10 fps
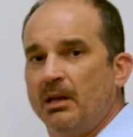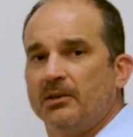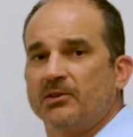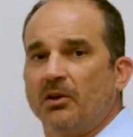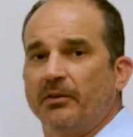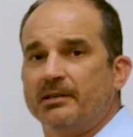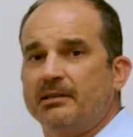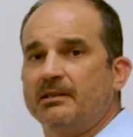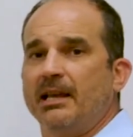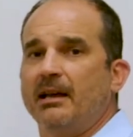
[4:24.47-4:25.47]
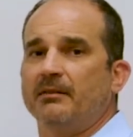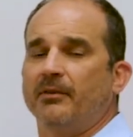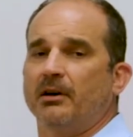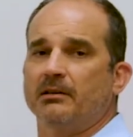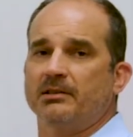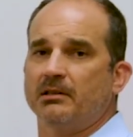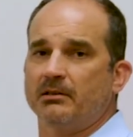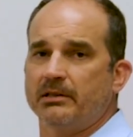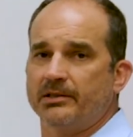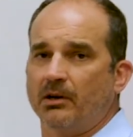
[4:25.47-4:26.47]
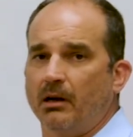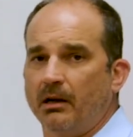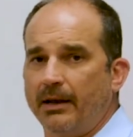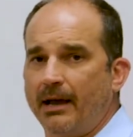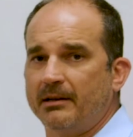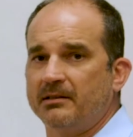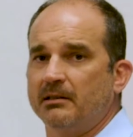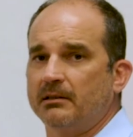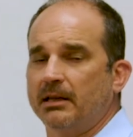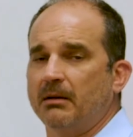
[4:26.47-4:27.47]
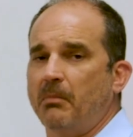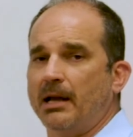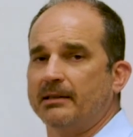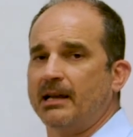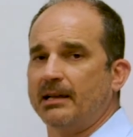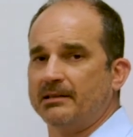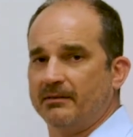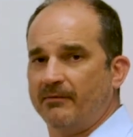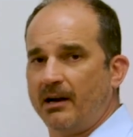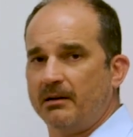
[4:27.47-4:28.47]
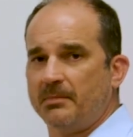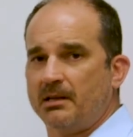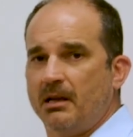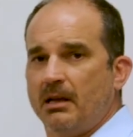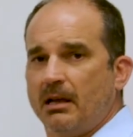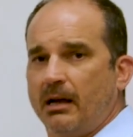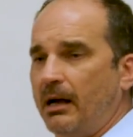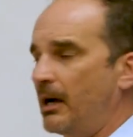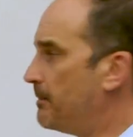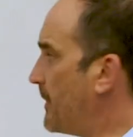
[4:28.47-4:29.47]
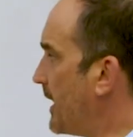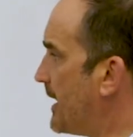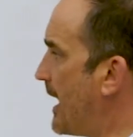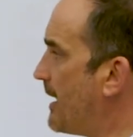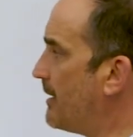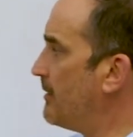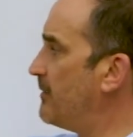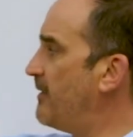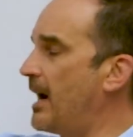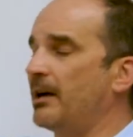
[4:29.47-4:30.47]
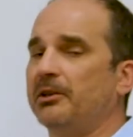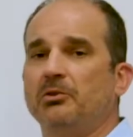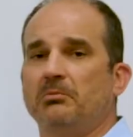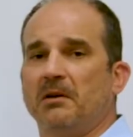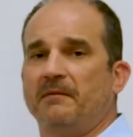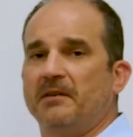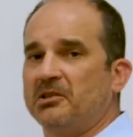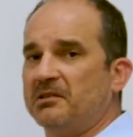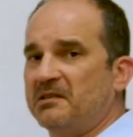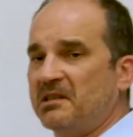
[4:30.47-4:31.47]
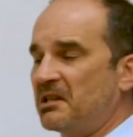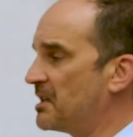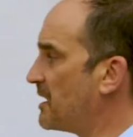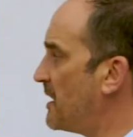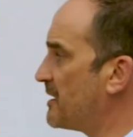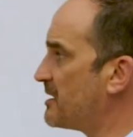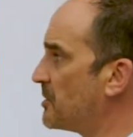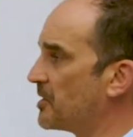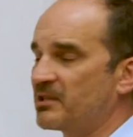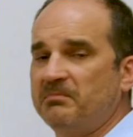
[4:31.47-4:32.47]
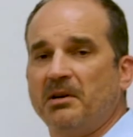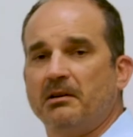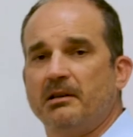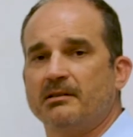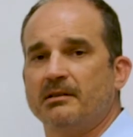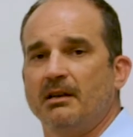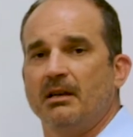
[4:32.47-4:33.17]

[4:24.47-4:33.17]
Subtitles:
So this is the end of our series on how to deal in a commoditized environment. Again, volume, efficiency, customer experience.